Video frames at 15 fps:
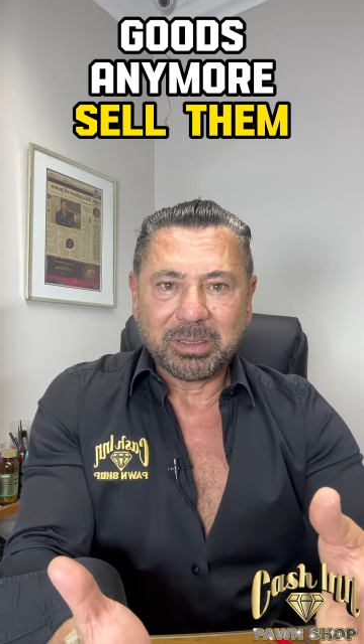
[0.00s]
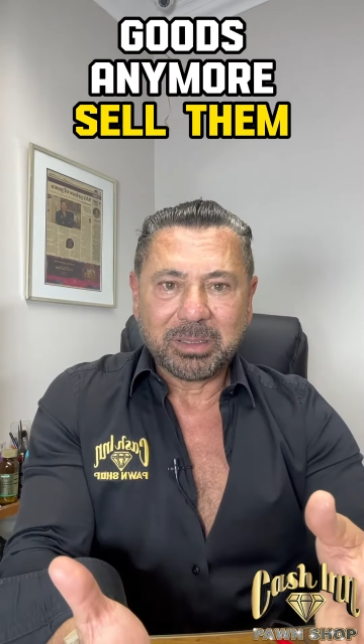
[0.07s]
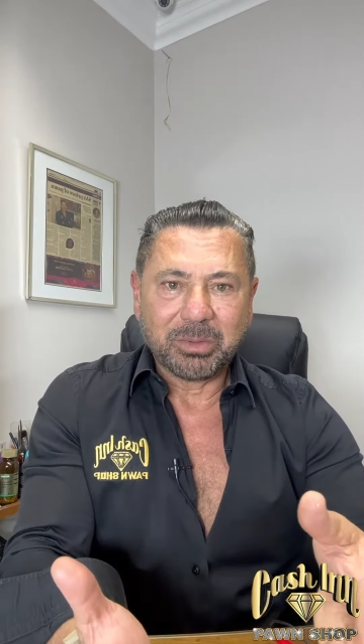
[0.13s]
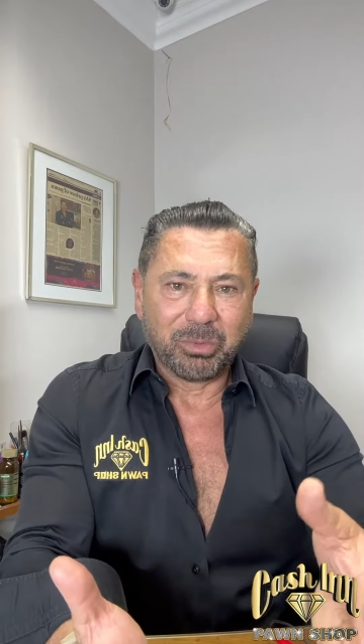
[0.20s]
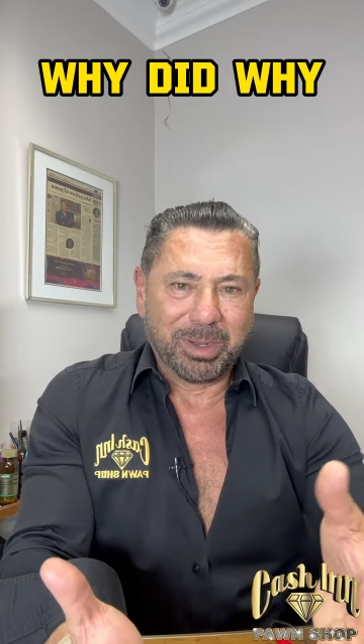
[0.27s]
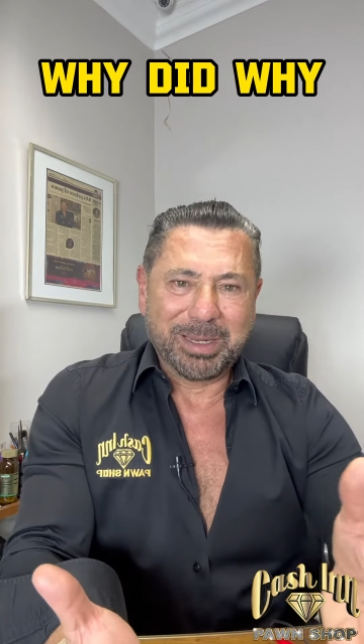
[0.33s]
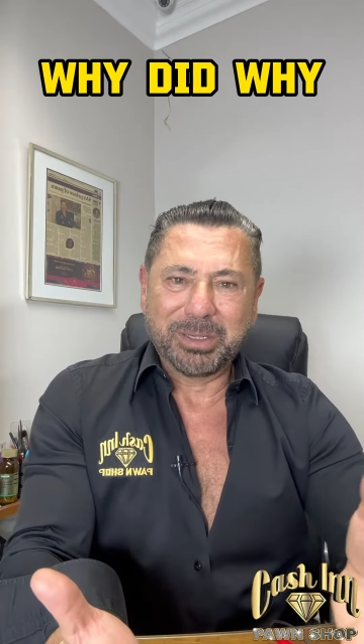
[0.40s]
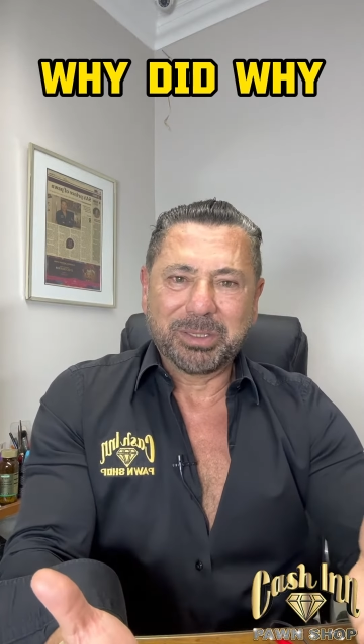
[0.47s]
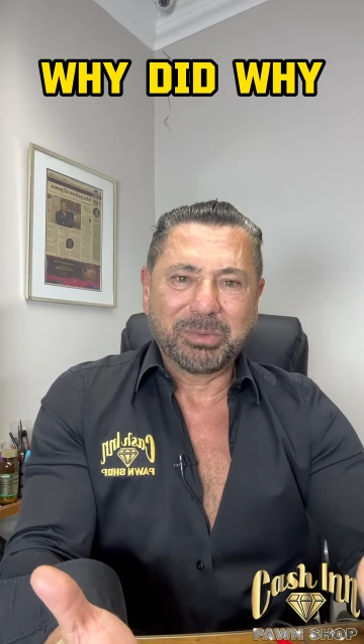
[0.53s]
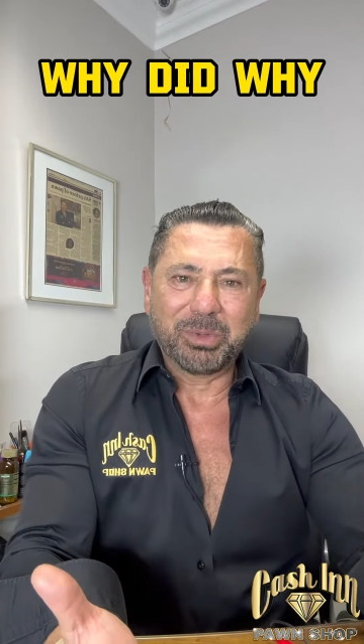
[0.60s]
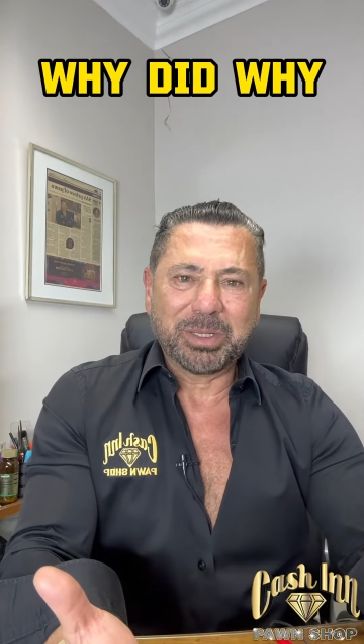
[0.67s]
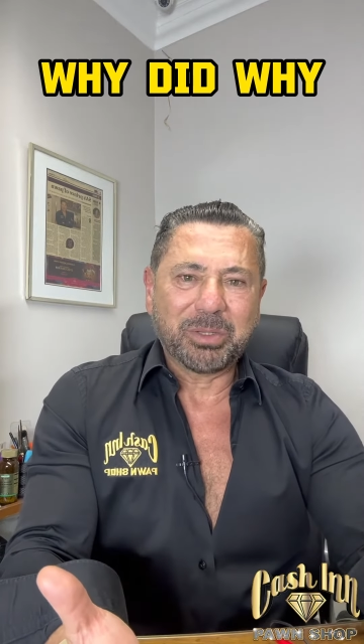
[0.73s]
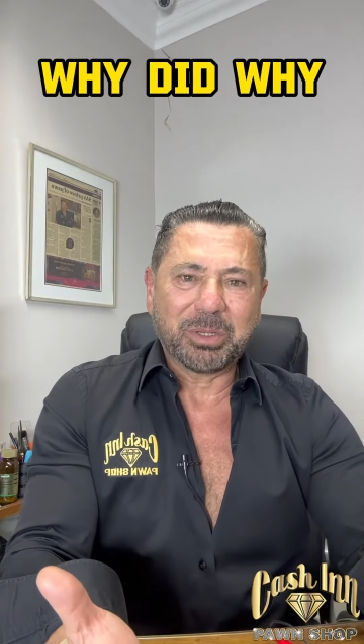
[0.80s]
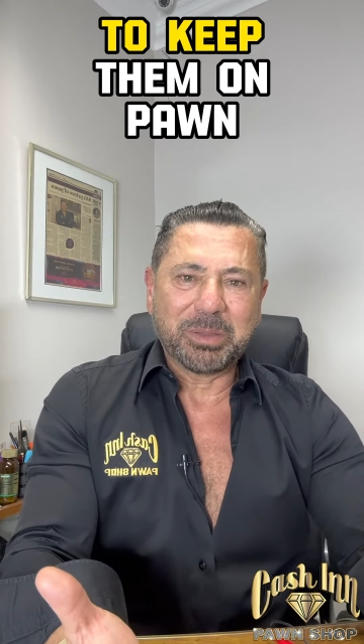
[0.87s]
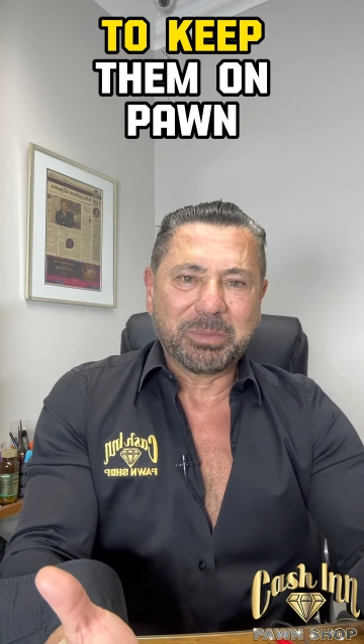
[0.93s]
Why do
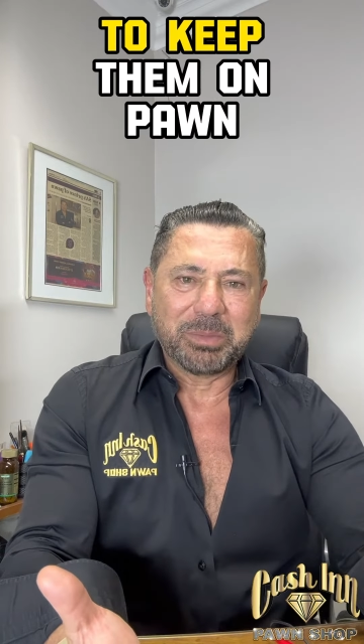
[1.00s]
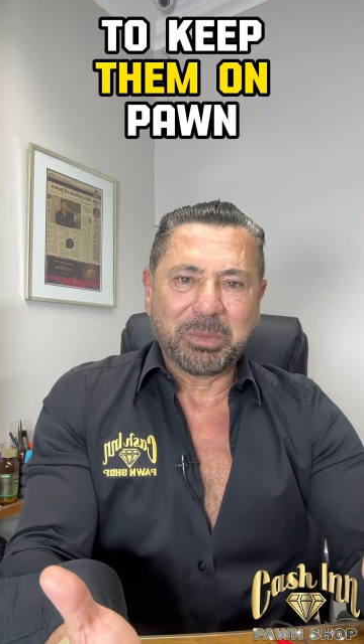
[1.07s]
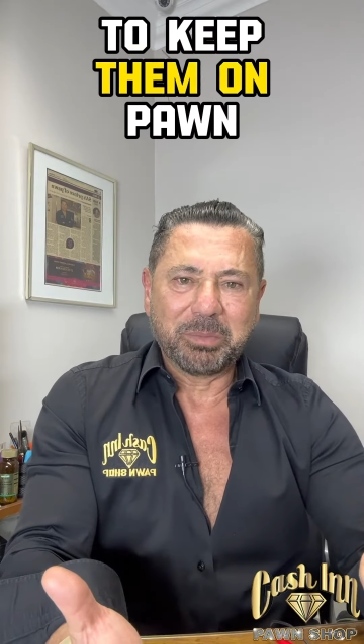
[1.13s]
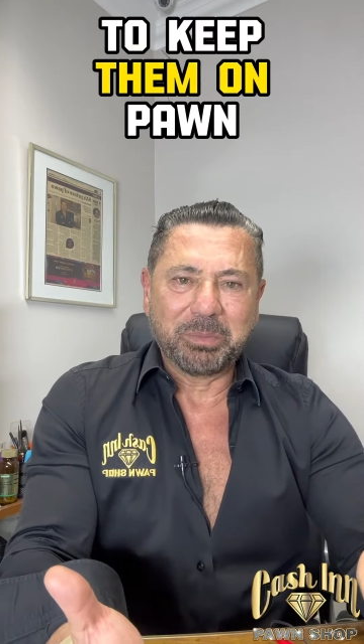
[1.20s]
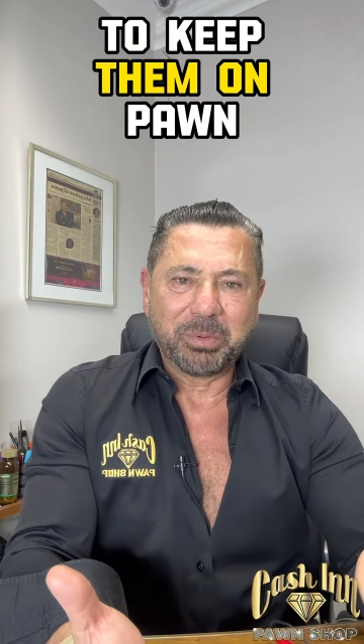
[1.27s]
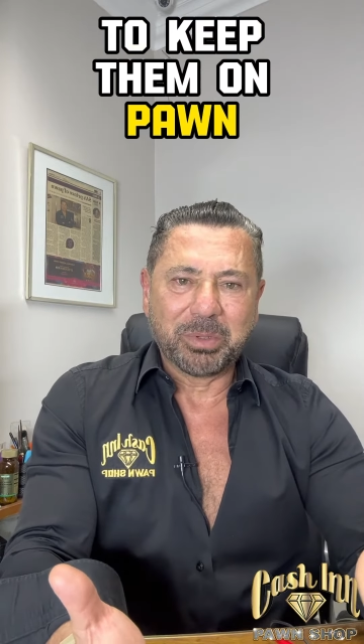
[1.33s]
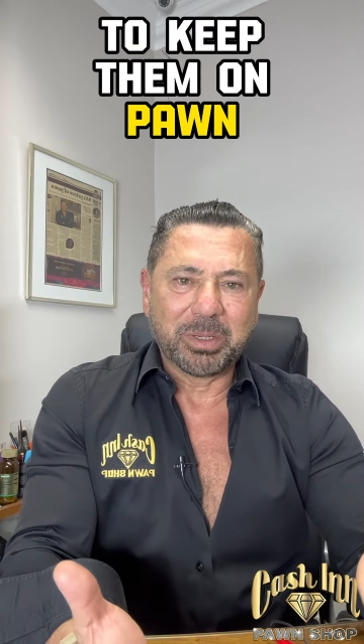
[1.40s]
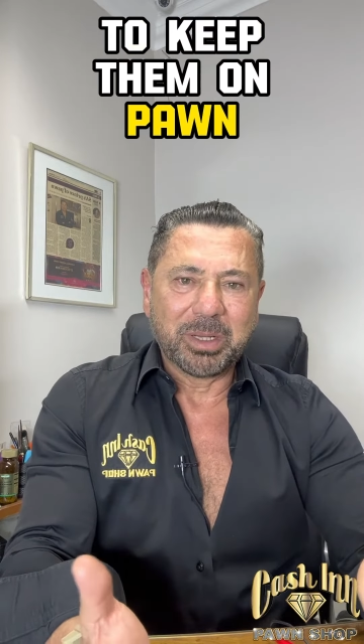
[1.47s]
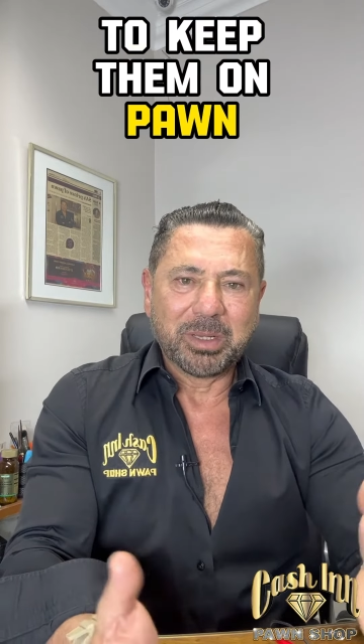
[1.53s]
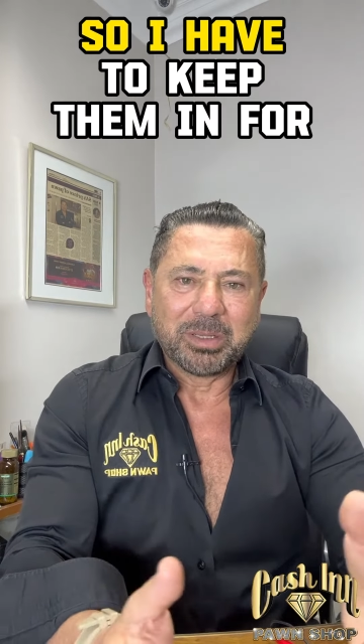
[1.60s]
you keep them on pawn?